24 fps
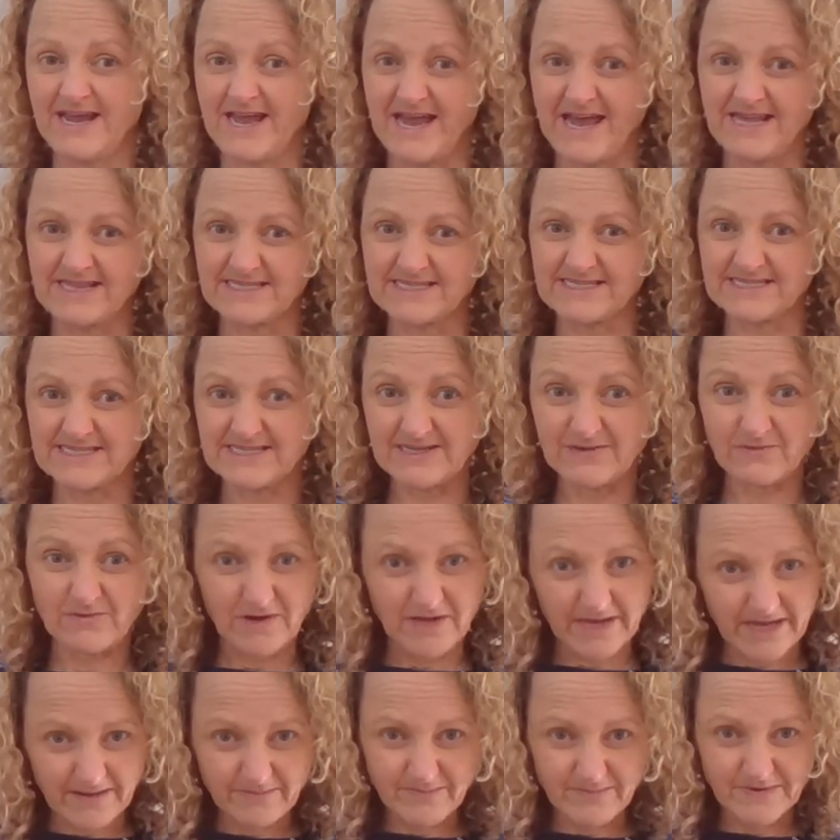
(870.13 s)
and see what
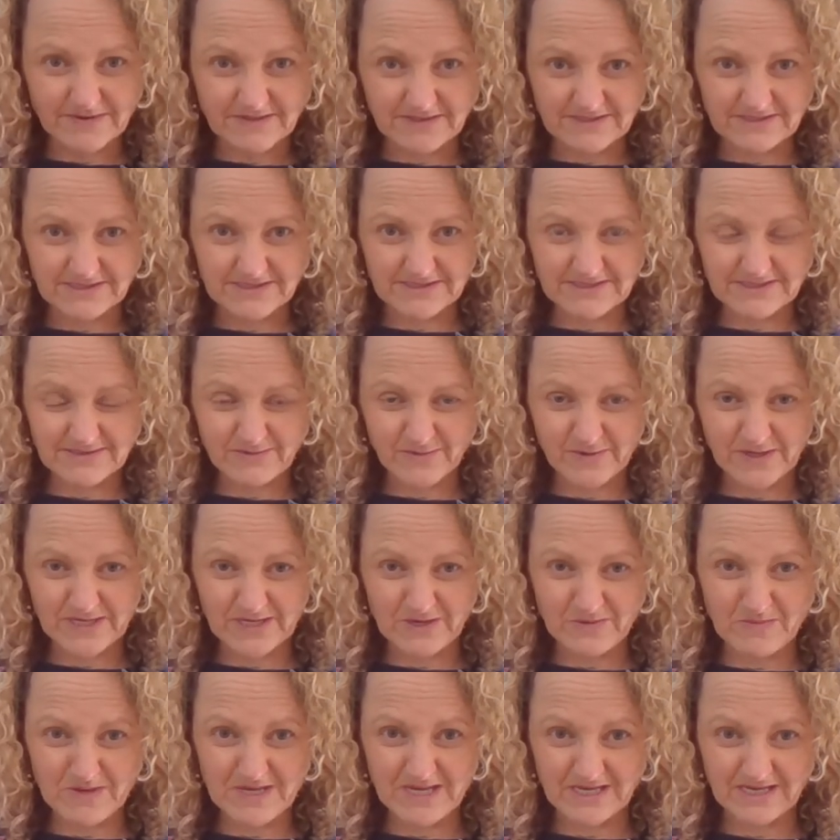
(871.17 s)
happens when
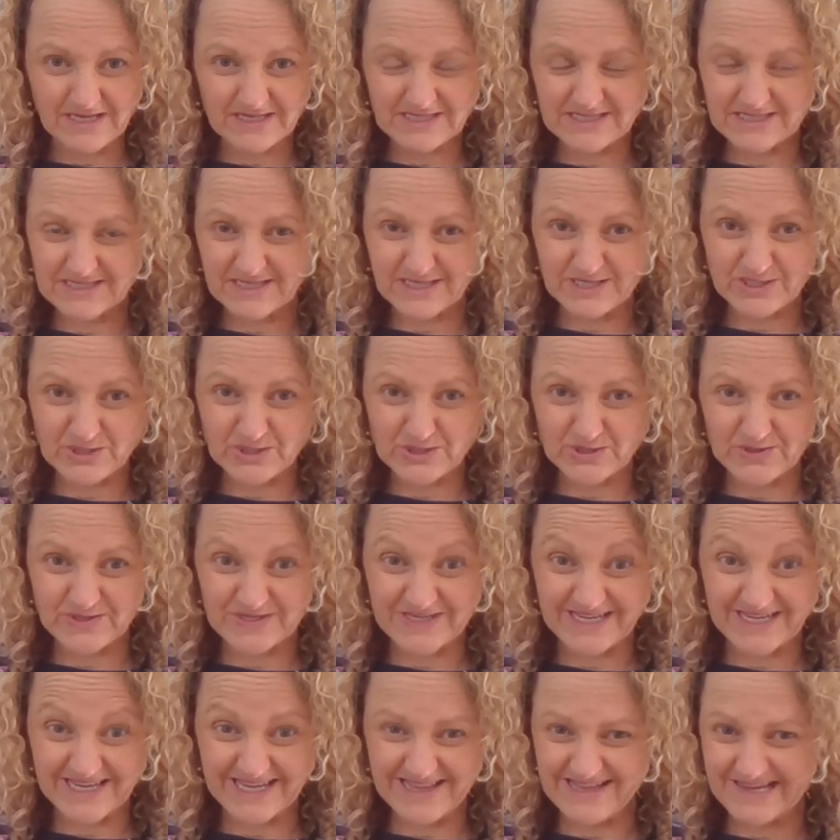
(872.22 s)
you mix the 2
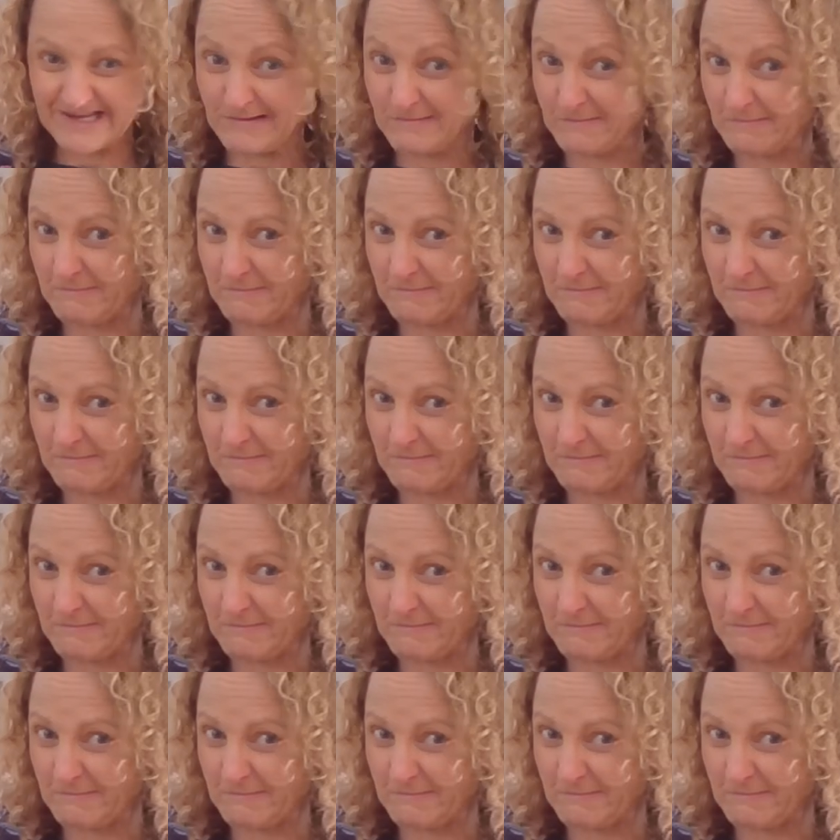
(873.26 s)
together.